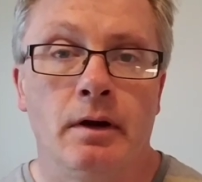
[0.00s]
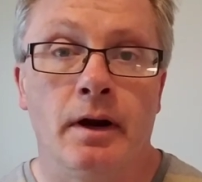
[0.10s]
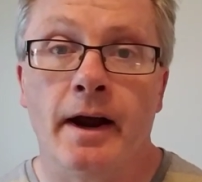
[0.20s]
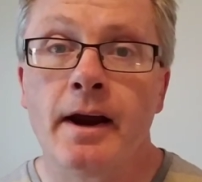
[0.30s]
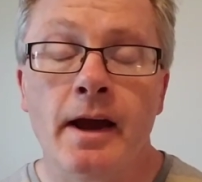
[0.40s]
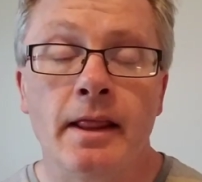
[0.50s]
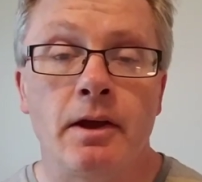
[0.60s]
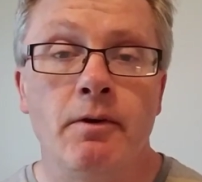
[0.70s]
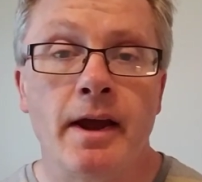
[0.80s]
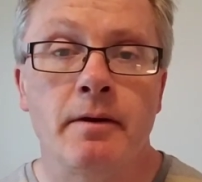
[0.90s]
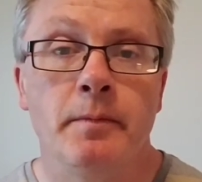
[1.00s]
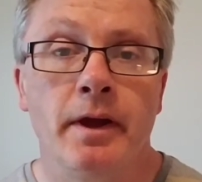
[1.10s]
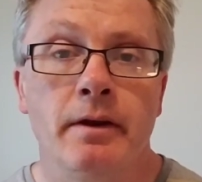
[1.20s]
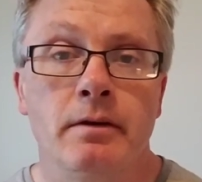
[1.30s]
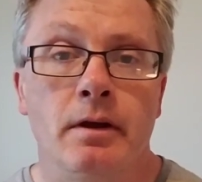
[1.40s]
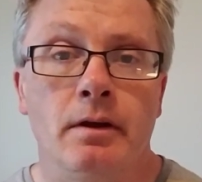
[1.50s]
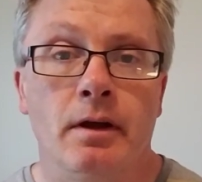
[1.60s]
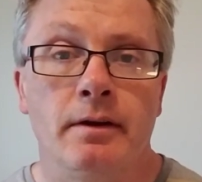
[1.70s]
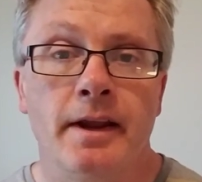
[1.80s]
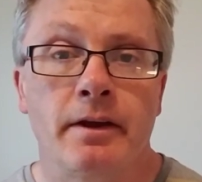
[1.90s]
I highly recommend
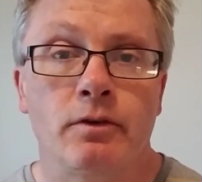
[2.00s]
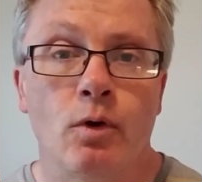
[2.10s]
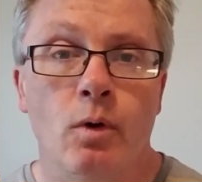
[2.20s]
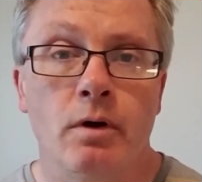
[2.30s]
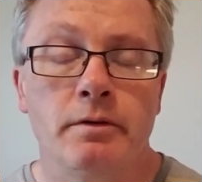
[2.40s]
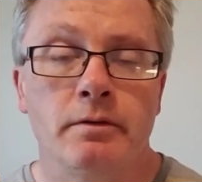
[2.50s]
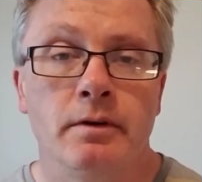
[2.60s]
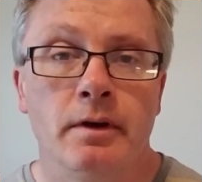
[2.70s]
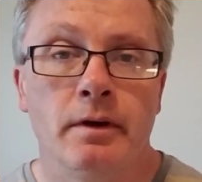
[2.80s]
Nick's course.